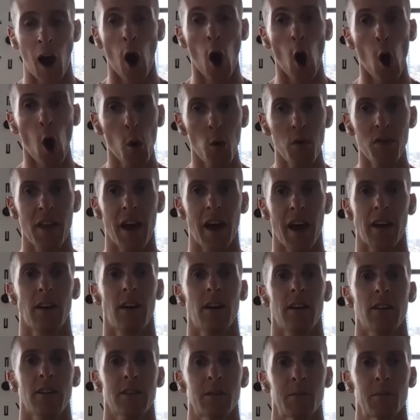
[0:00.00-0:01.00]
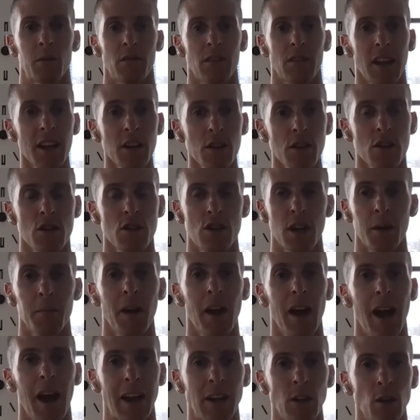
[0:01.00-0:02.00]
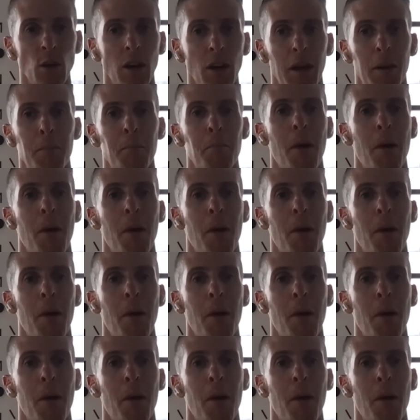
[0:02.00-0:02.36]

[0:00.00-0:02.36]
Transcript: own that customer relationship and you can